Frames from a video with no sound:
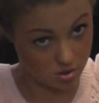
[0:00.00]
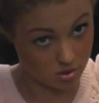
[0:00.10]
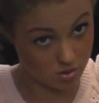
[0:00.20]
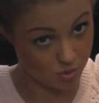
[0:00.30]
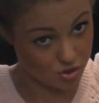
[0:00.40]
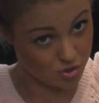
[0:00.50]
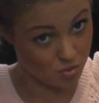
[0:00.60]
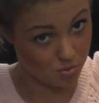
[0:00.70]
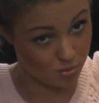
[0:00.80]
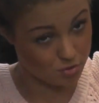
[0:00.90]
which is
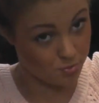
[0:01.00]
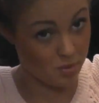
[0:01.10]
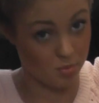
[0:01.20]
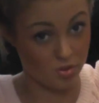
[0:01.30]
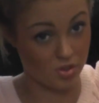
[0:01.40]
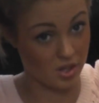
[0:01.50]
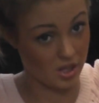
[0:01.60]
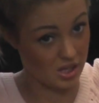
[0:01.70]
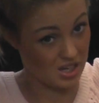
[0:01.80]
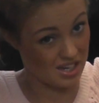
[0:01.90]
what most people think you
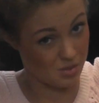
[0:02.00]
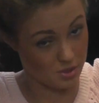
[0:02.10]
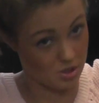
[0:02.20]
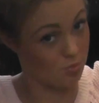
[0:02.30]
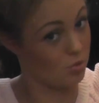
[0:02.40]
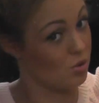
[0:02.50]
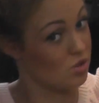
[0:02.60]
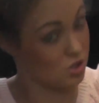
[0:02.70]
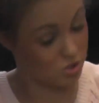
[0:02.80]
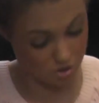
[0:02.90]
need when you're
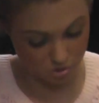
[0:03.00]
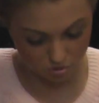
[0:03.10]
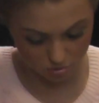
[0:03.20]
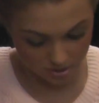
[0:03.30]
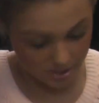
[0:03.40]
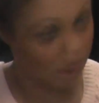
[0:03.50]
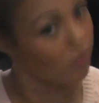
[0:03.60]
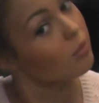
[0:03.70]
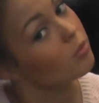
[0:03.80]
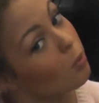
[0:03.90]
using a donut, hair
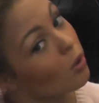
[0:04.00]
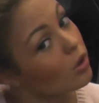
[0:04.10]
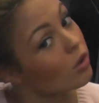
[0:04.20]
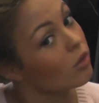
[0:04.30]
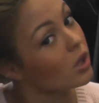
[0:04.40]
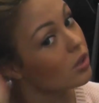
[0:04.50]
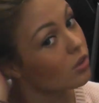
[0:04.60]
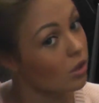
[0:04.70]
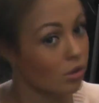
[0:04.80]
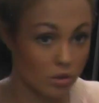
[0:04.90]
grips, but you really
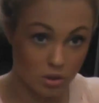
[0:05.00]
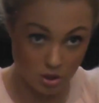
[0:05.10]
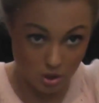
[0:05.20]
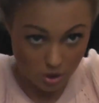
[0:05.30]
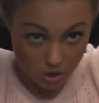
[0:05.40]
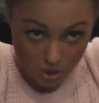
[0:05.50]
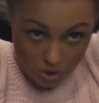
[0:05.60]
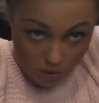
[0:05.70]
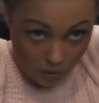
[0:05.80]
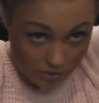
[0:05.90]
don't.
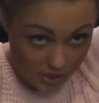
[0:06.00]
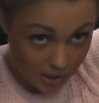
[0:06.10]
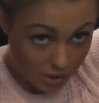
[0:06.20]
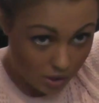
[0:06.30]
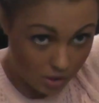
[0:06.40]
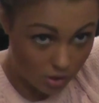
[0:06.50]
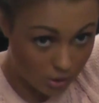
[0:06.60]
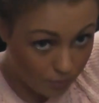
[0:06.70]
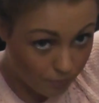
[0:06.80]
So take your donut